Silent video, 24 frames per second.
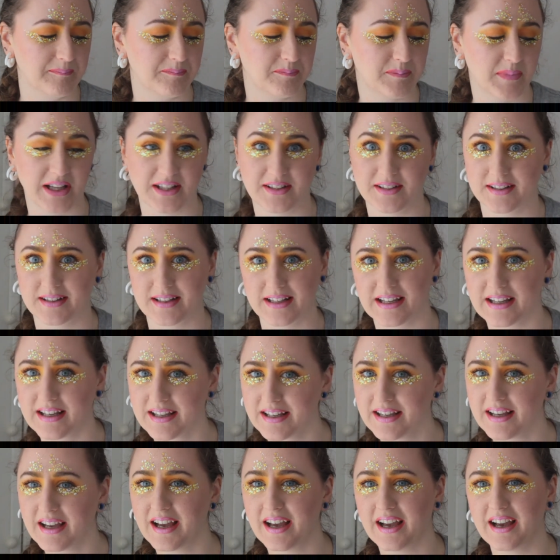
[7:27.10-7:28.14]
basically,
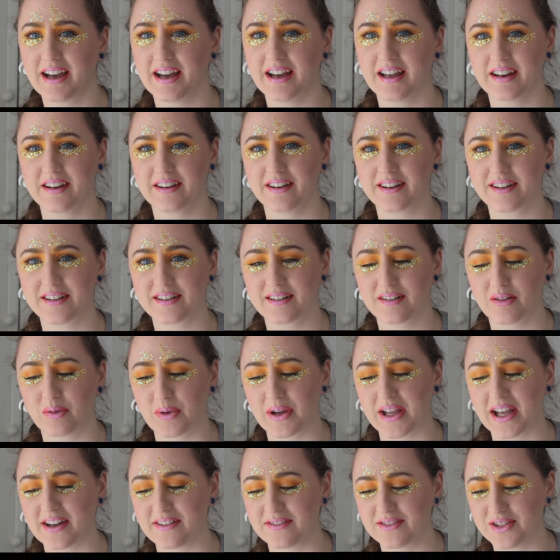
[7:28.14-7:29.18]
and
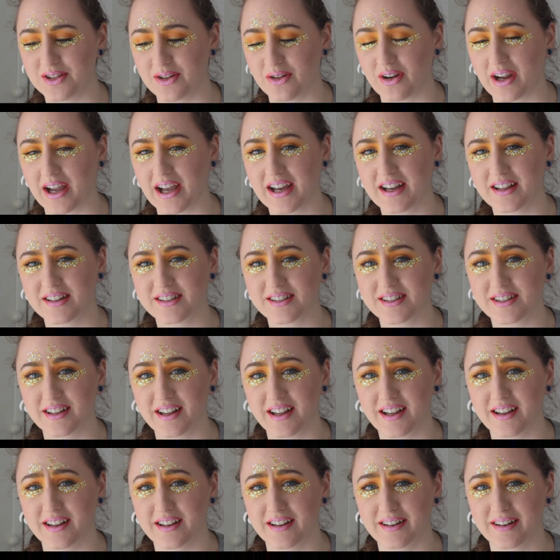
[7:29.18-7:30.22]
we have 2 cats,
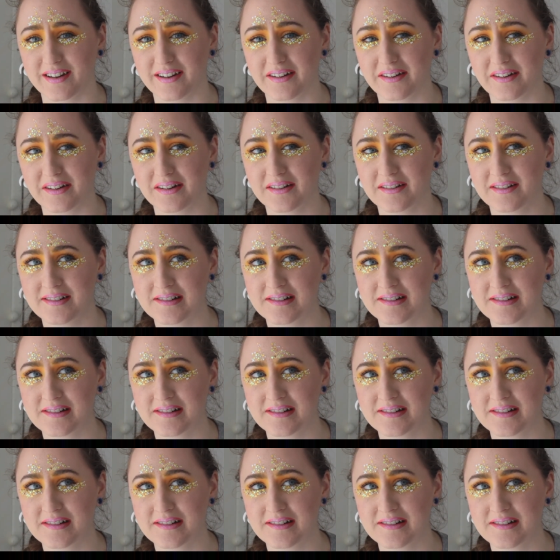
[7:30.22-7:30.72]
and